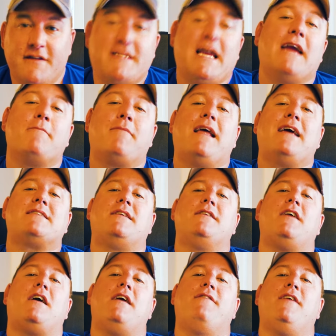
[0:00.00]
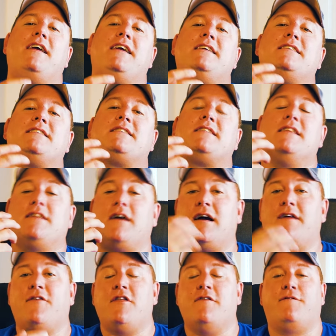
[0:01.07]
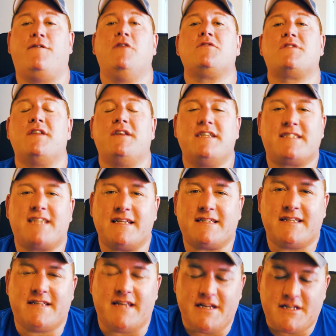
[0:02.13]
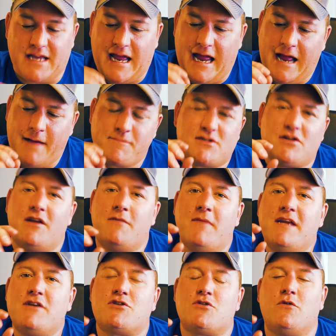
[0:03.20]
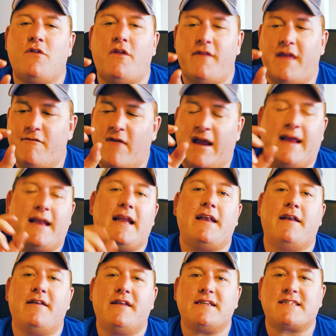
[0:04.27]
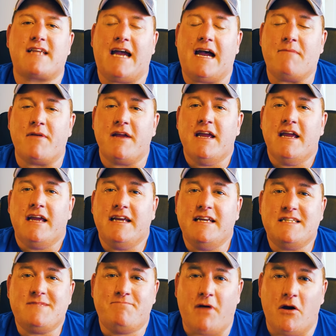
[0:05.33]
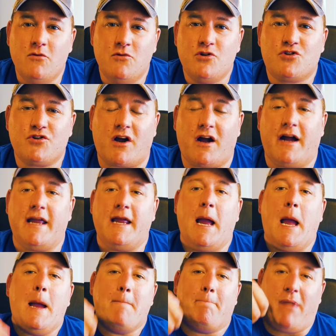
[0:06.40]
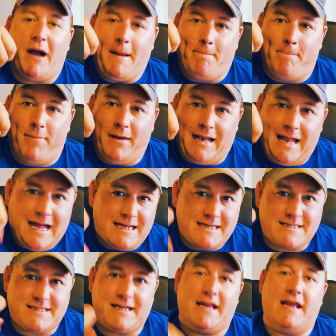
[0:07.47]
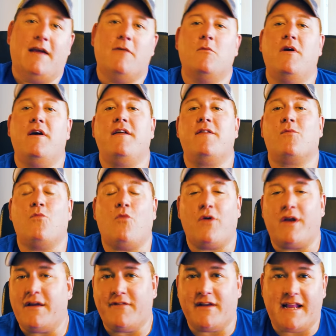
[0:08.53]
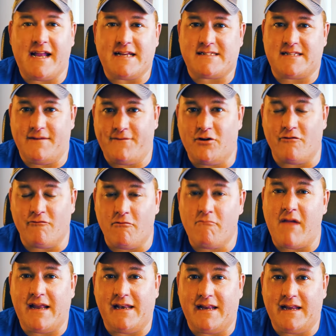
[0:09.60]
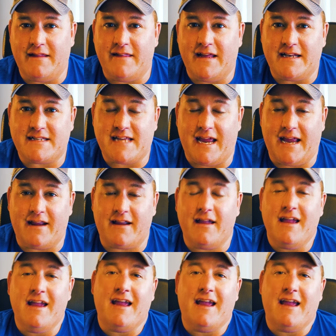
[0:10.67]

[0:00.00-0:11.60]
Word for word: The tank blaster diver is the diver that feels the necessity to absolutely make sure that their regulated dust cap is bone dry by blasting it with whatever gas they've got remaining in their tank.